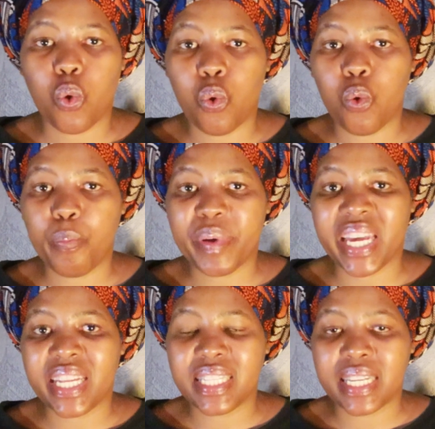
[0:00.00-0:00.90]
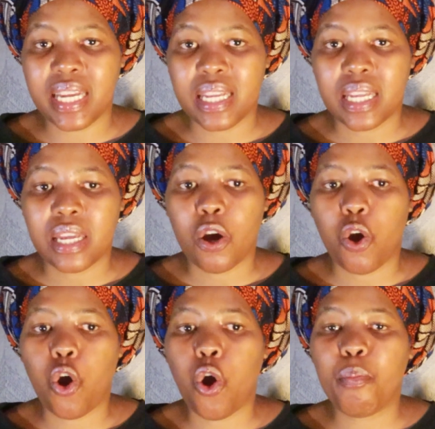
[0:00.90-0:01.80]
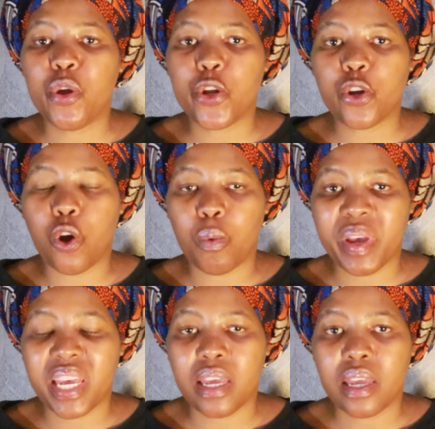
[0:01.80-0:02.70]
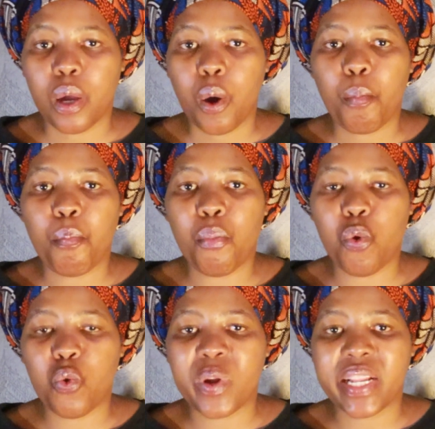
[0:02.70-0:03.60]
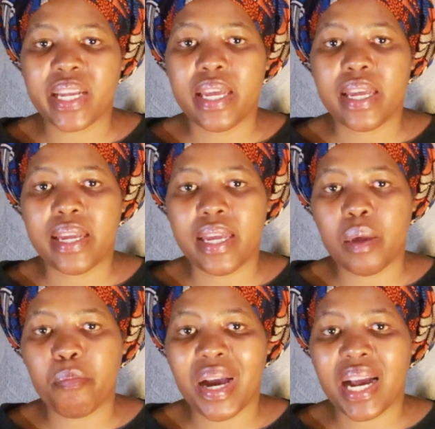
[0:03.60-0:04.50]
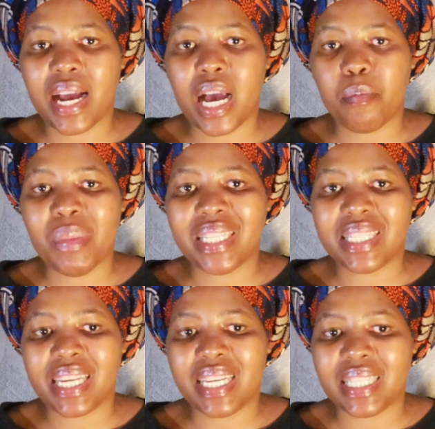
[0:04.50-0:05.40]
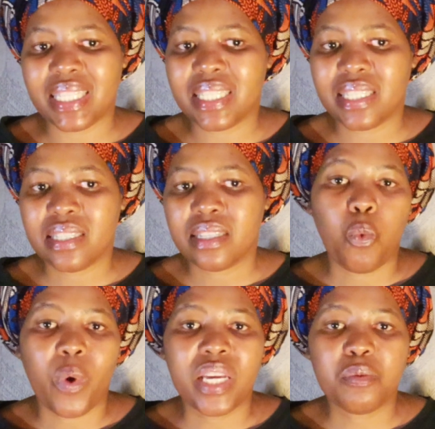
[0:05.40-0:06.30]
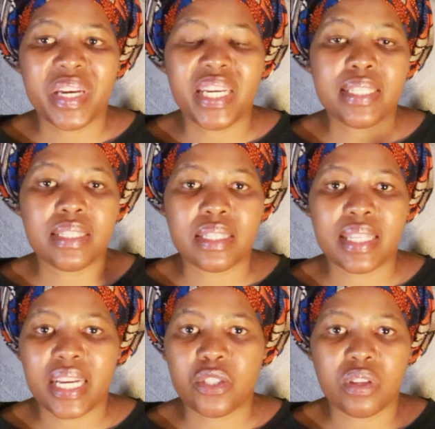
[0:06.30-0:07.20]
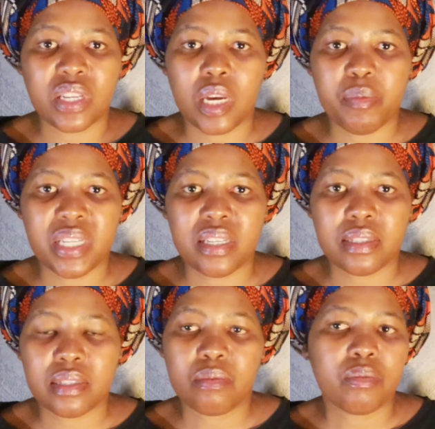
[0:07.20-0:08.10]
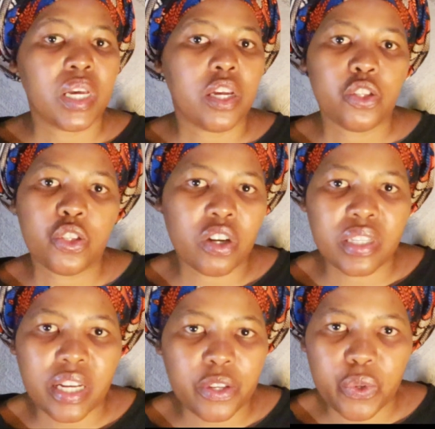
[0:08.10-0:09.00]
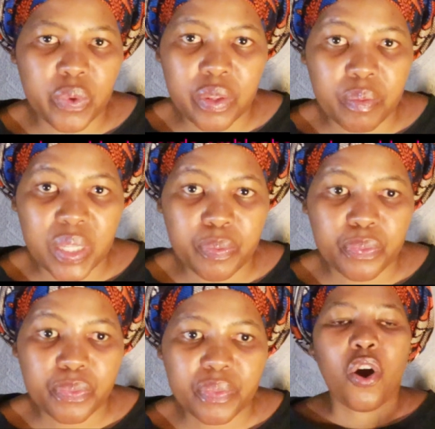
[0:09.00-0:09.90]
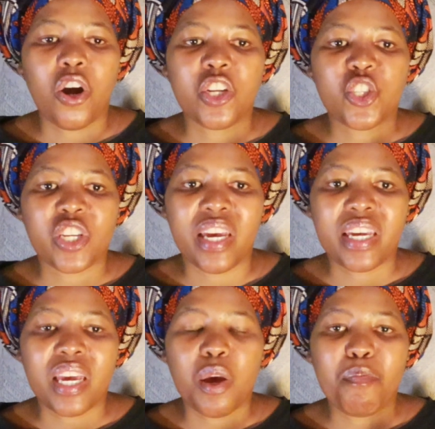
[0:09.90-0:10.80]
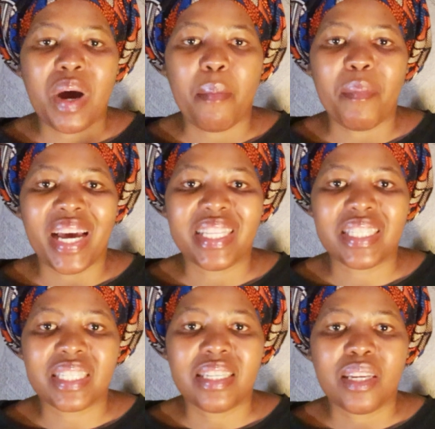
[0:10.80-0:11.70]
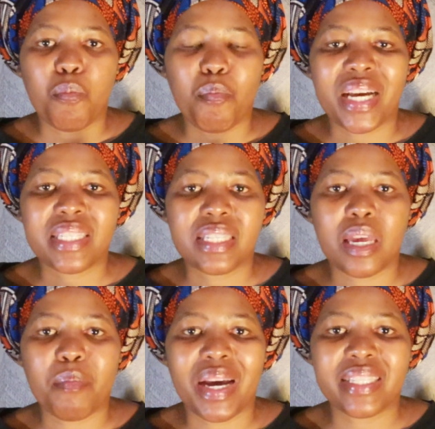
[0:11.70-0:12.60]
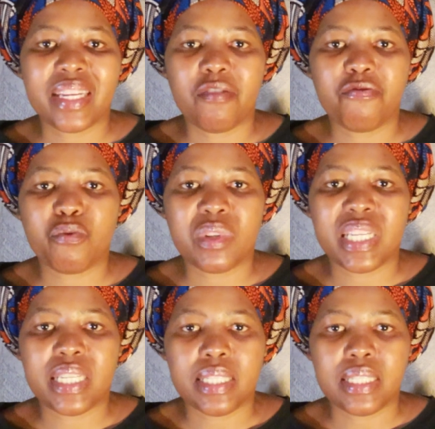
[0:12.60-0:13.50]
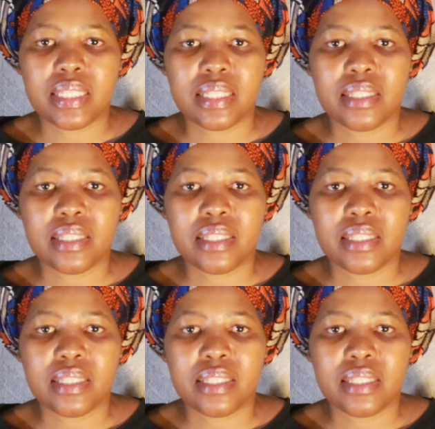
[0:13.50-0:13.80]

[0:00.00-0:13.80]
Upende omhlophe muhle emakhabetheni. White paint is nice on cabinets. Don't argue with me. Ojeke bamanzi basematafuleni.